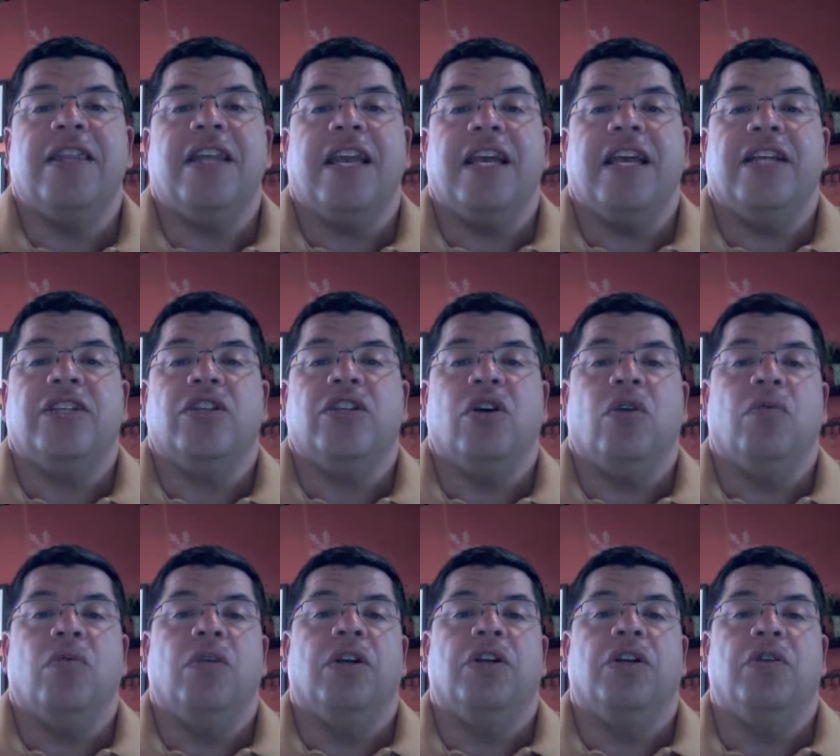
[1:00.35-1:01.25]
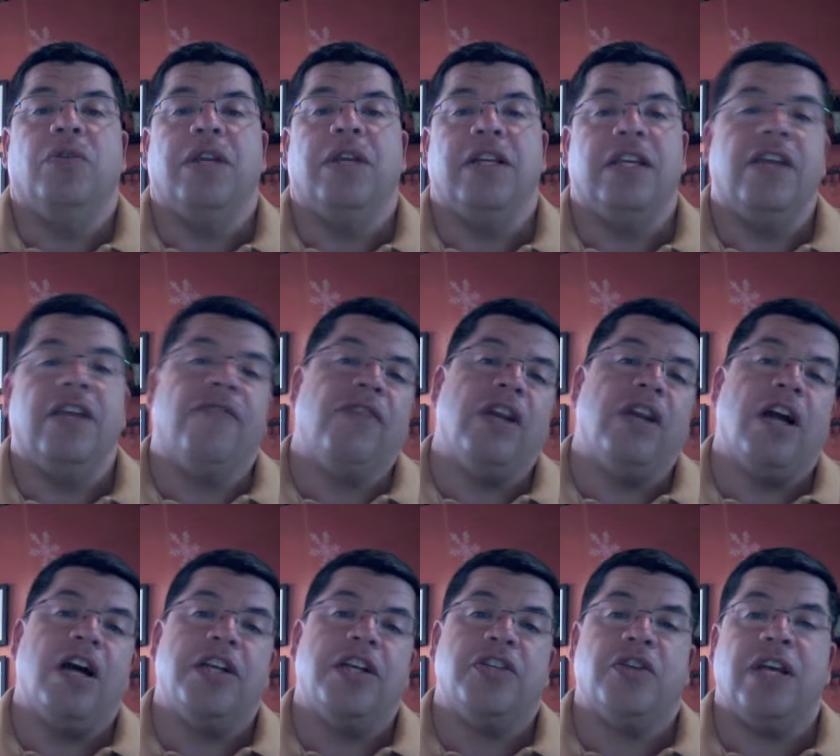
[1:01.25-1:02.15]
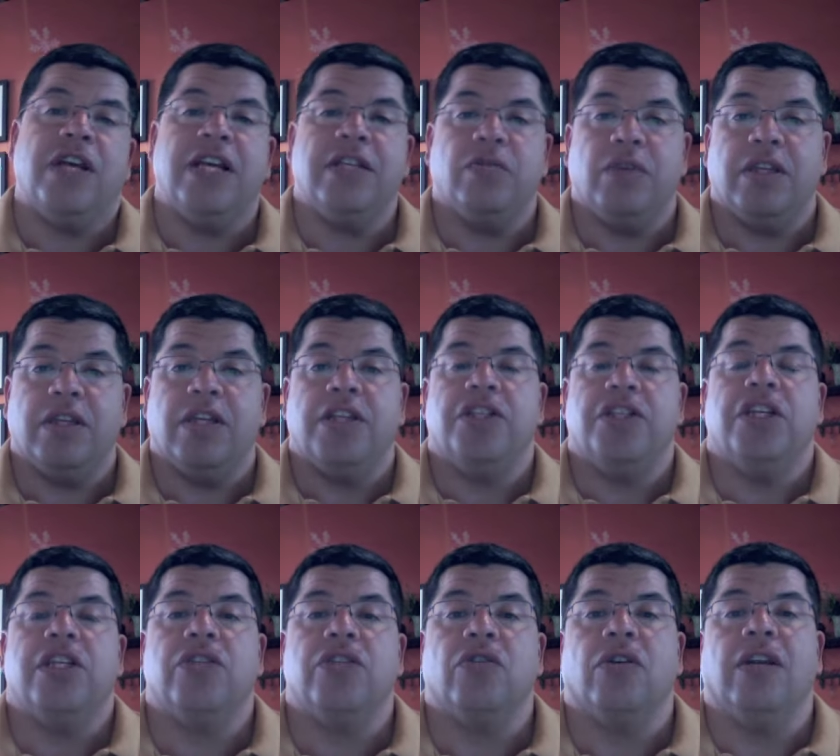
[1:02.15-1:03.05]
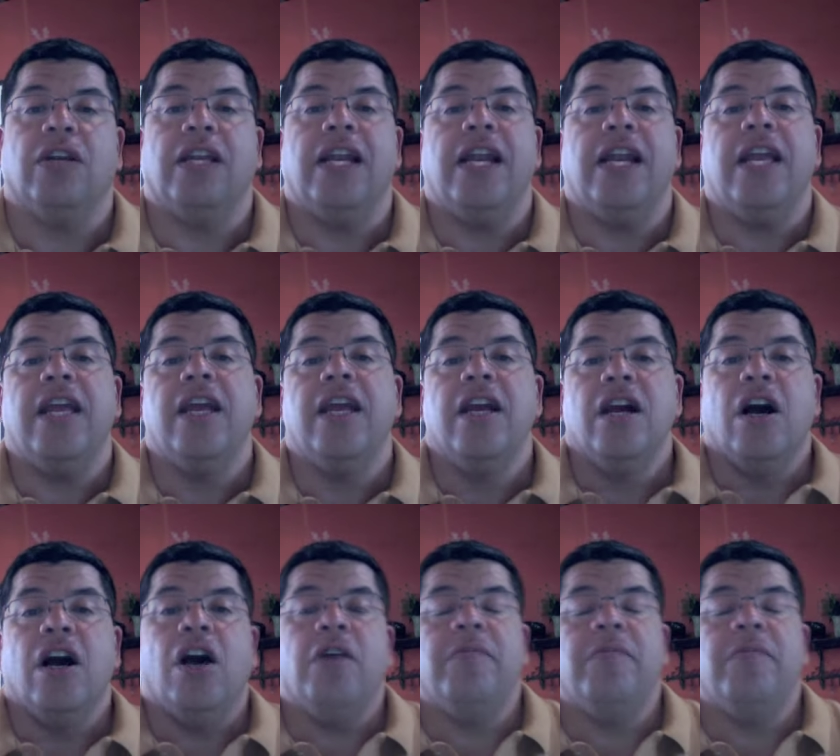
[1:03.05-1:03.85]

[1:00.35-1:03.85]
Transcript: And so we're doing different entrees with a cheese tortellini all